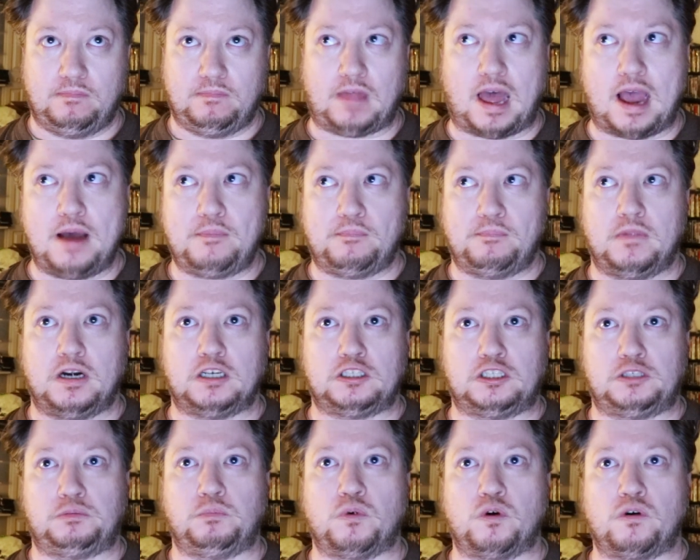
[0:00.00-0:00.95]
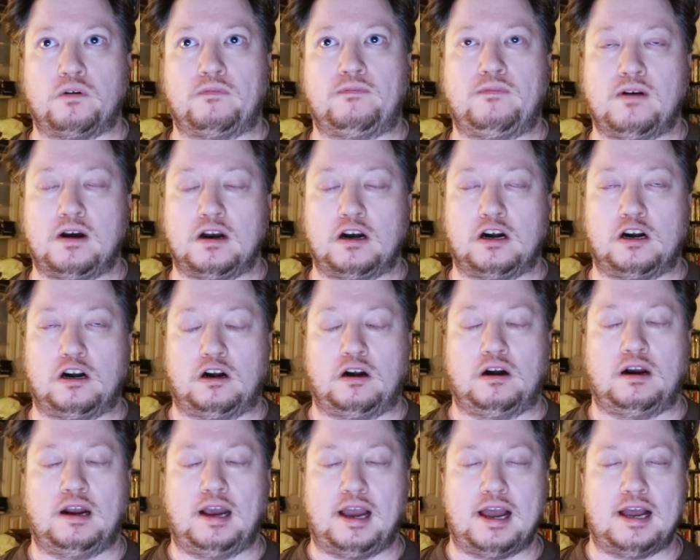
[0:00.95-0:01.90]
that much more funner
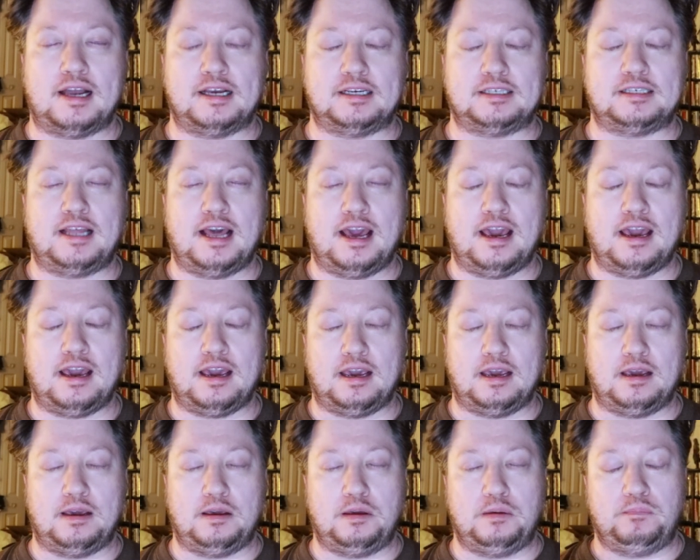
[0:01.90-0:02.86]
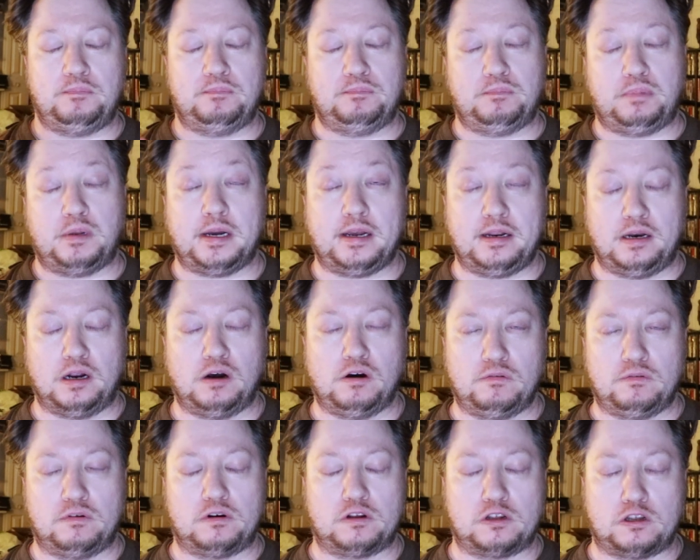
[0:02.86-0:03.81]
as they played
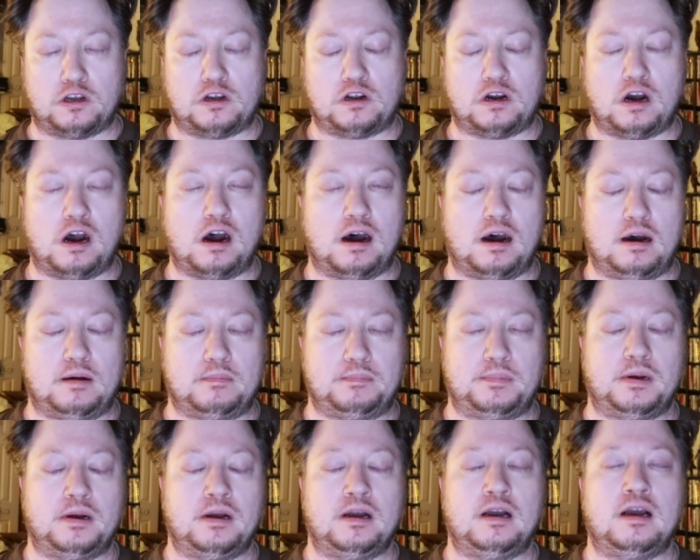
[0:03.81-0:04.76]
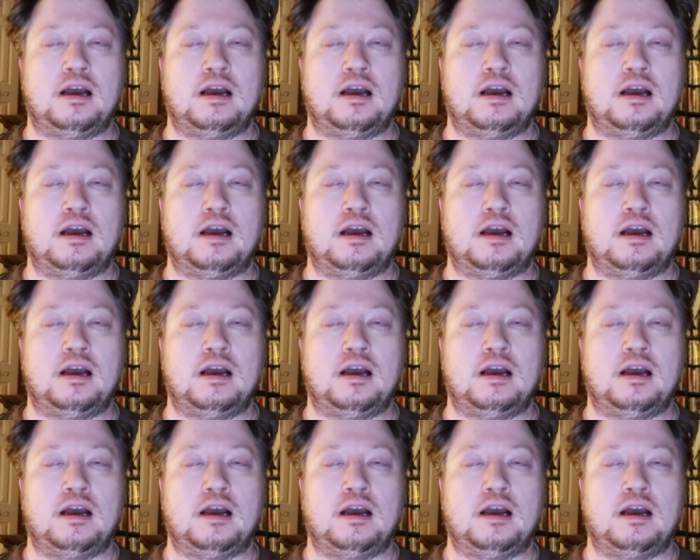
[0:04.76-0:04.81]
over the top.